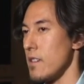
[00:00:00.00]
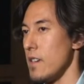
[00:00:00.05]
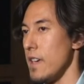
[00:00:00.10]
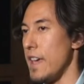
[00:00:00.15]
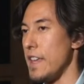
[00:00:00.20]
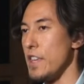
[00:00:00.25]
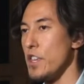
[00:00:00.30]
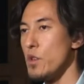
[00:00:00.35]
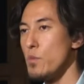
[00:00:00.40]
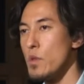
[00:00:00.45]

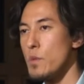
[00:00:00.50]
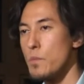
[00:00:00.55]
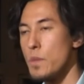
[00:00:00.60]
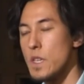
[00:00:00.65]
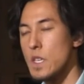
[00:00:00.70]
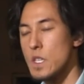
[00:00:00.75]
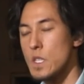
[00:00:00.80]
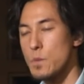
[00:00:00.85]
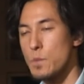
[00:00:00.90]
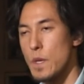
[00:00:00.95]
And human
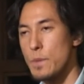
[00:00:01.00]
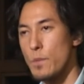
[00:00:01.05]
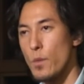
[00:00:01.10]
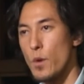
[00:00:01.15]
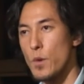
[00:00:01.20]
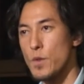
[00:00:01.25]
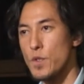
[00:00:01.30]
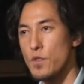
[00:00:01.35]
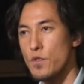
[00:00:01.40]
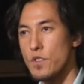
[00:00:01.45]
beings spend
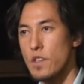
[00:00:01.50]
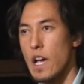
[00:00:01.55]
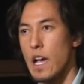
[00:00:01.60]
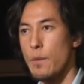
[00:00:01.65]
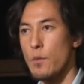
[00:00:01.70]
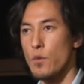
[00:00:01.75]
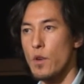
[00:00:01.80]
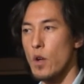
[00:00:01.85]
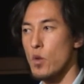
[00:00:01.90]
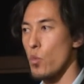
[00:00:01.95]
most of their
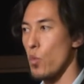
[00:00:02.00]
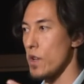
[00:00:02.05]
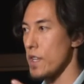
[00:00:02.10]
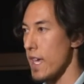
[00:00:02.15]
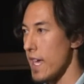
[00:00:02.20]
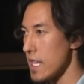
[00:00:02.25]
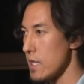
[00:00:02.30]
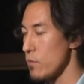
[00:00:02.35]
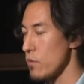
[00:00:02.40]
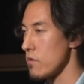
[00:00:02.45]
time around what
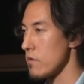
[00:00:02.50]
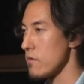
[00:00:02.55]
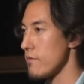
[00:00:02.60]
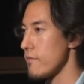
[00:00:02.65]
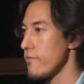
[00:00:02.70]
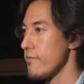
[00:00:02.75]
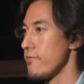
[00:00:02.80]
animal?